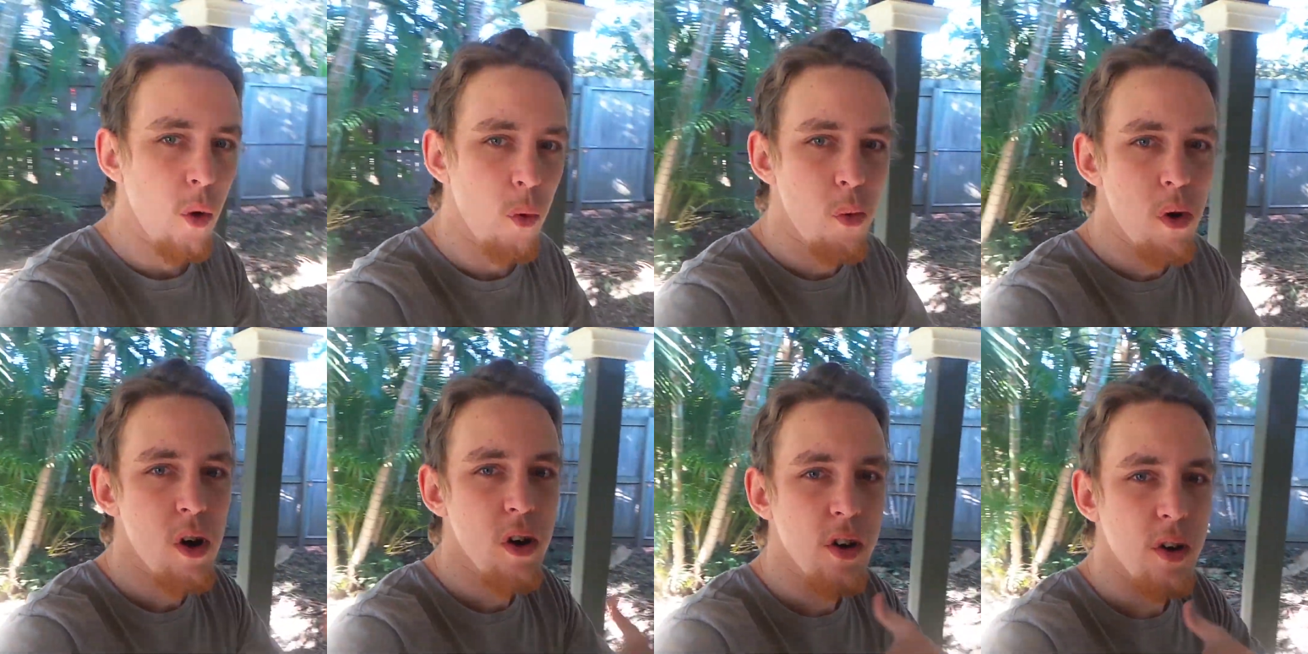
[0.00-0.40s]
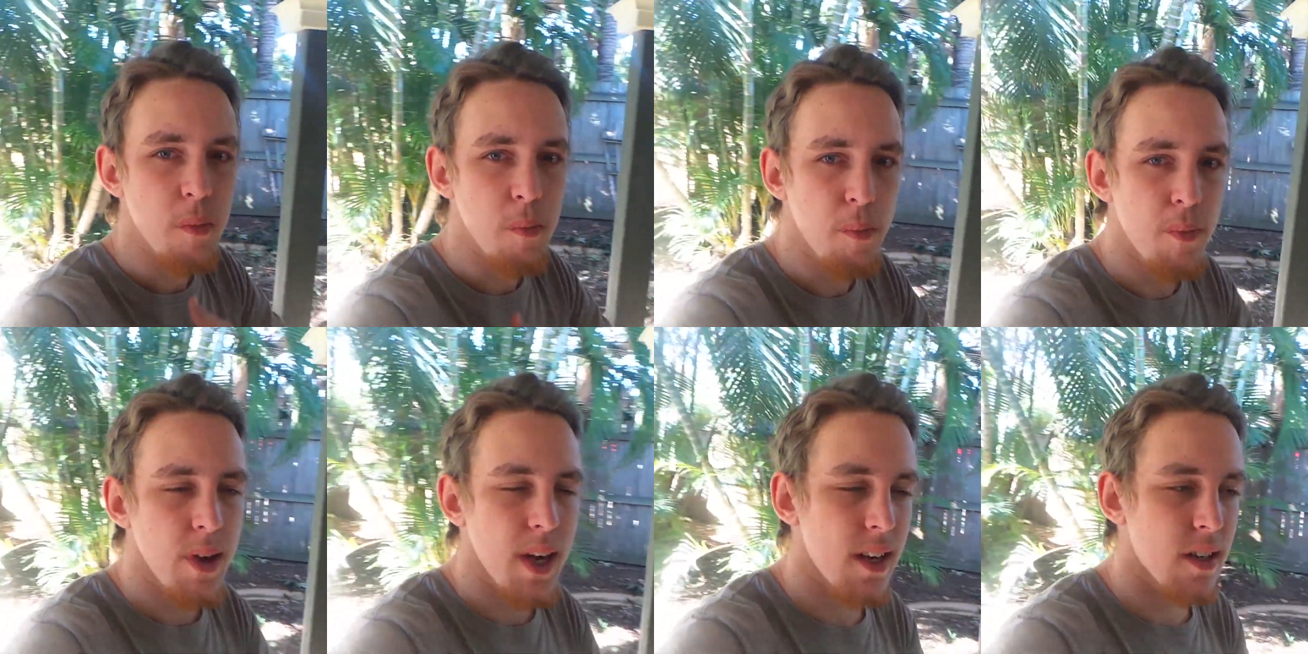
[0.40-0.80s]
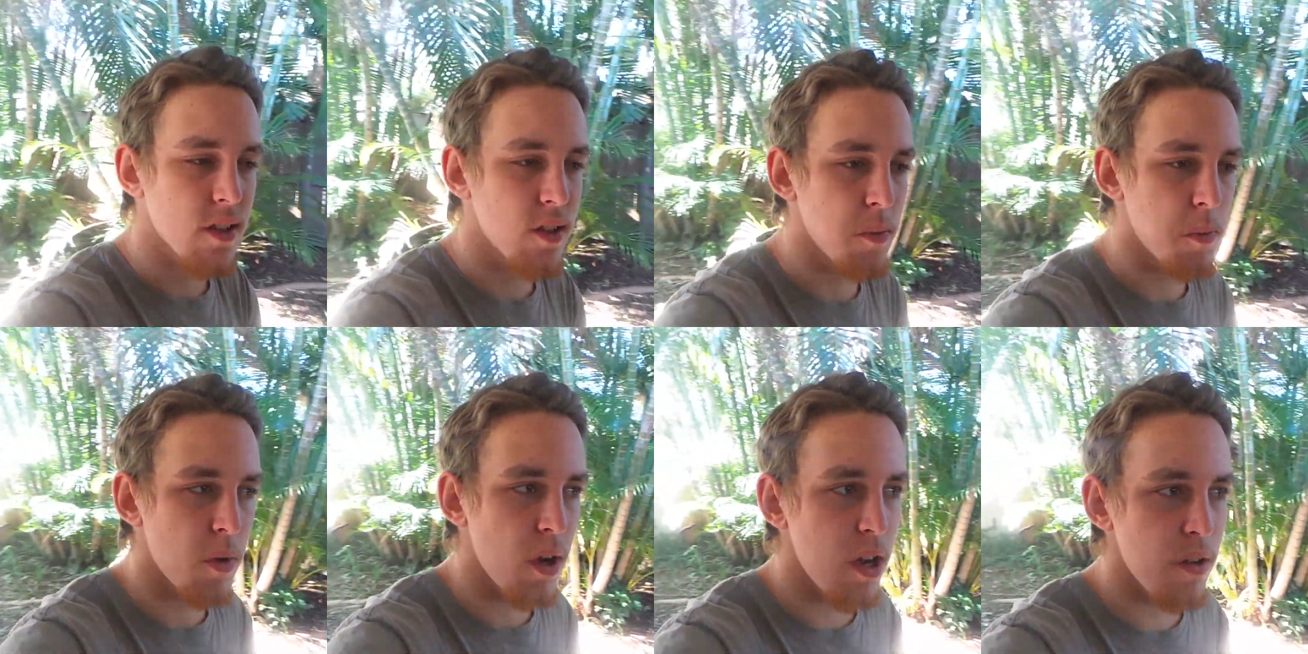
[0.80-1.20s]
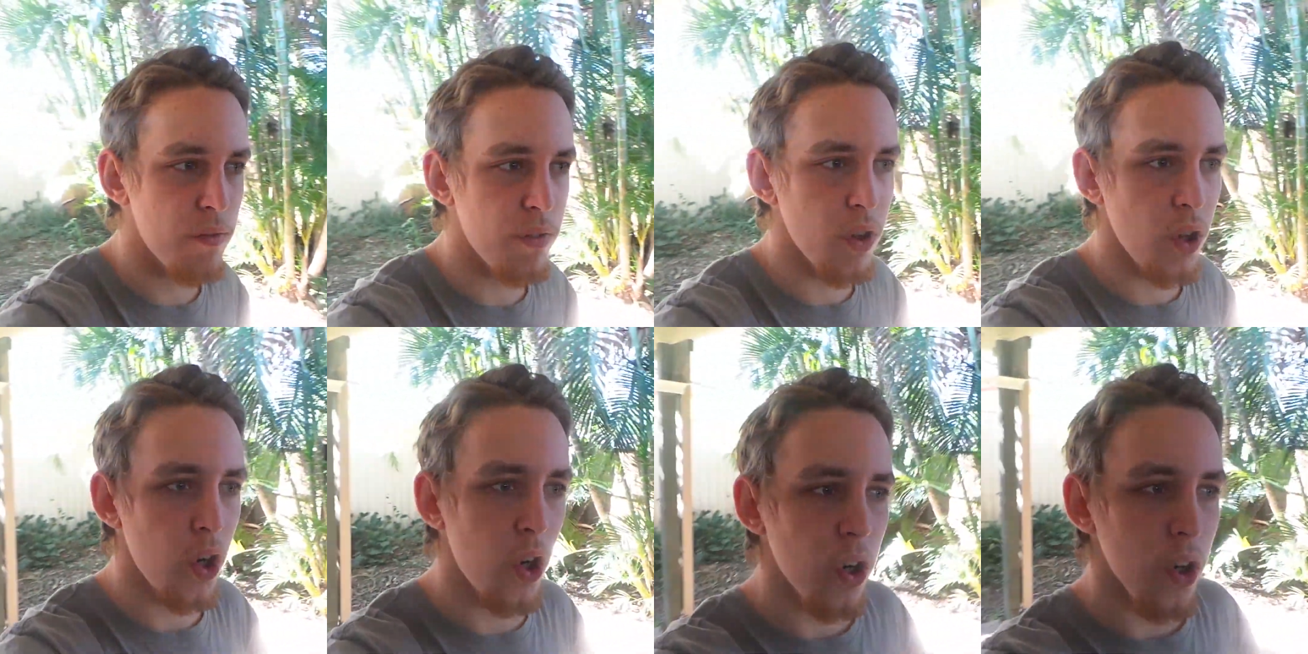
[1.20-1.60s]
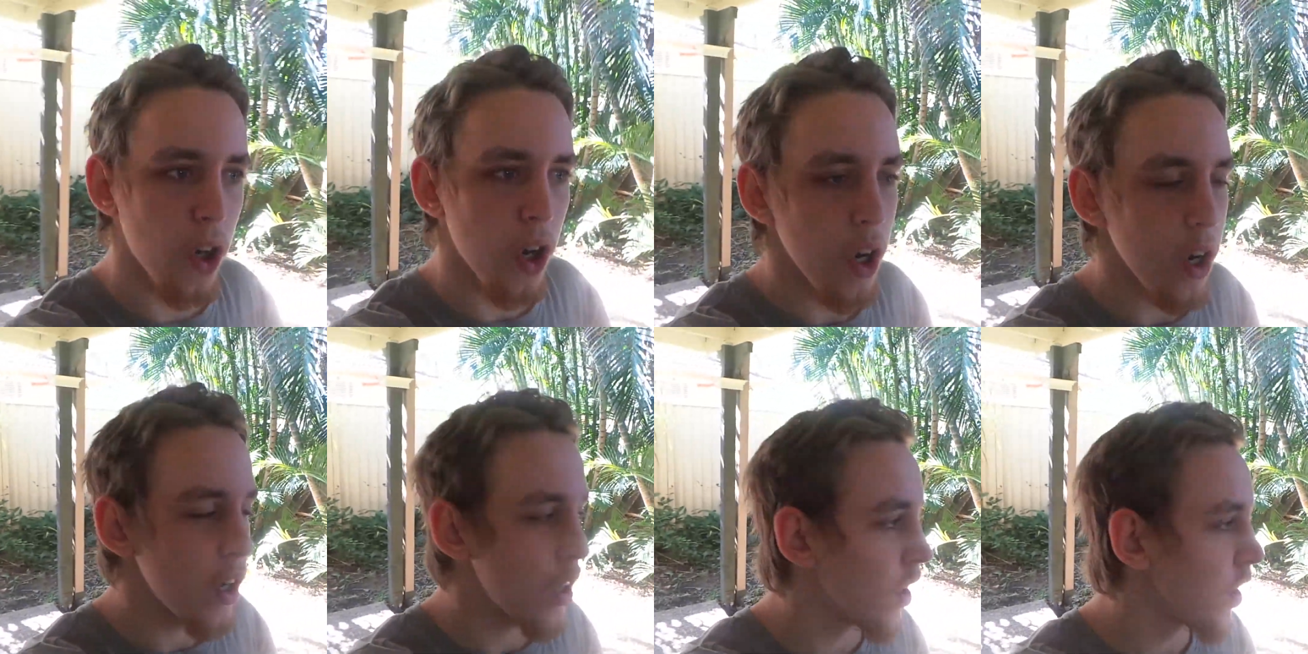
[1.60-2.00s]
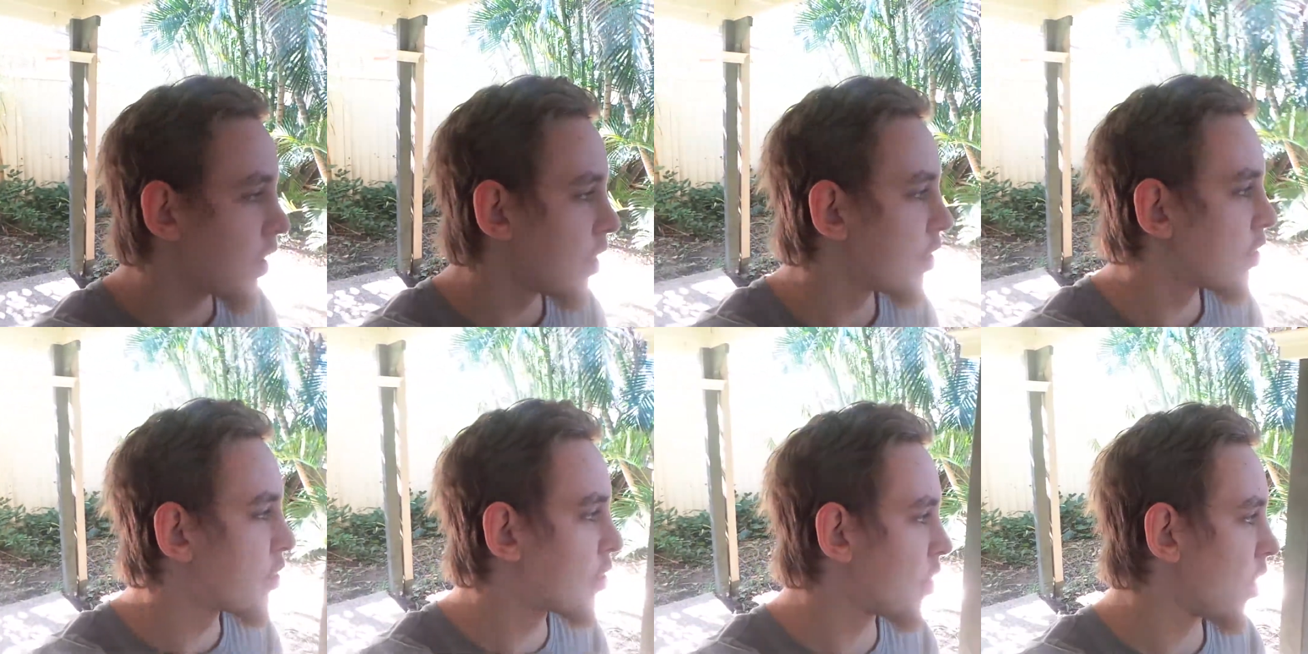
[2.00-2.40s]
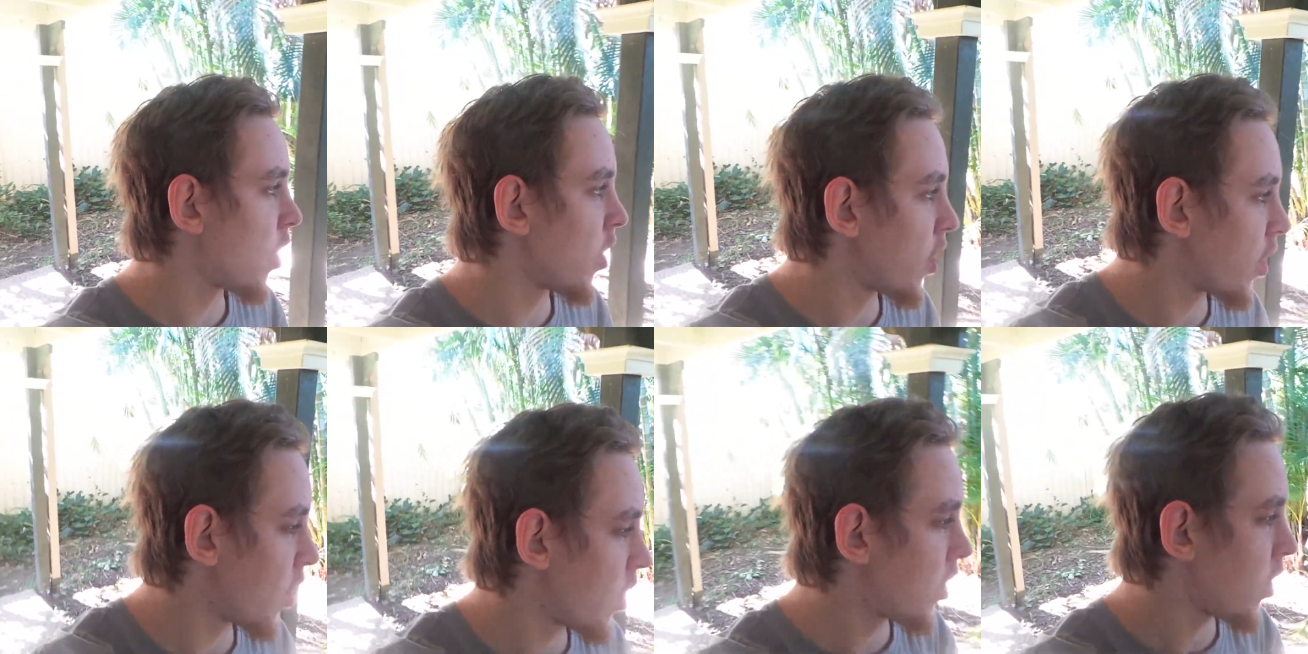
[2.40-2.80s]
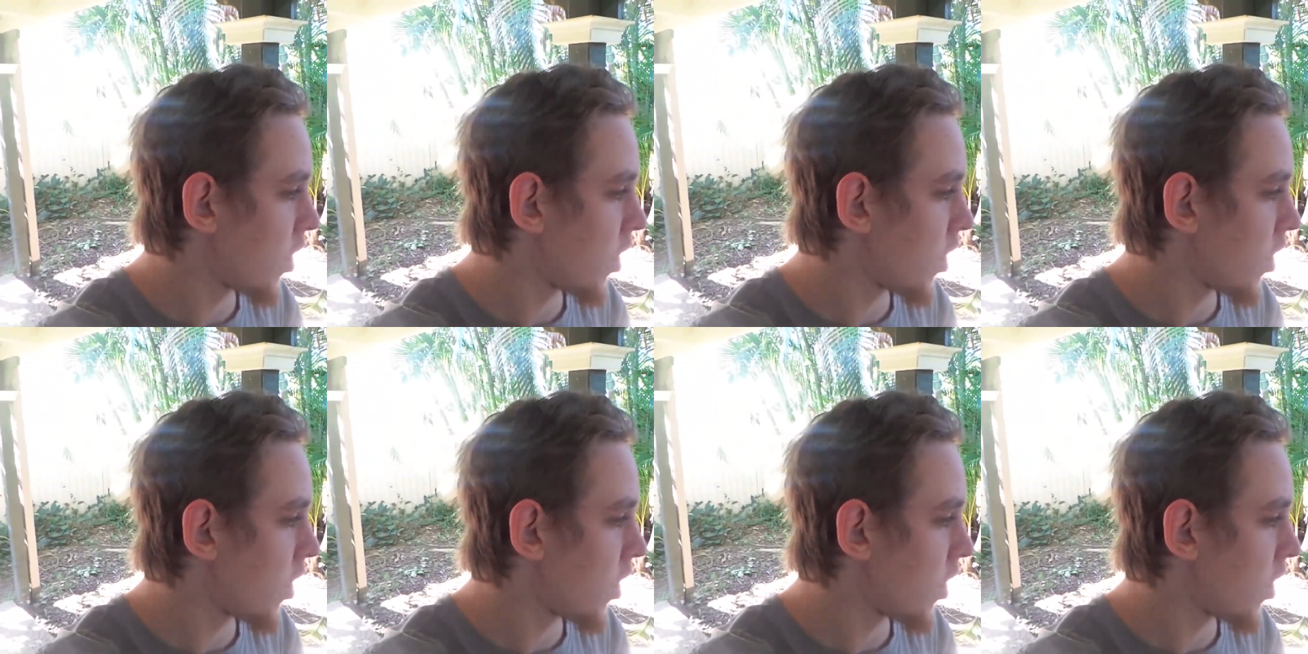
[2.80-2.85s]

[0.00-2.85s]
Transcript: Welcome back to my vlog. So,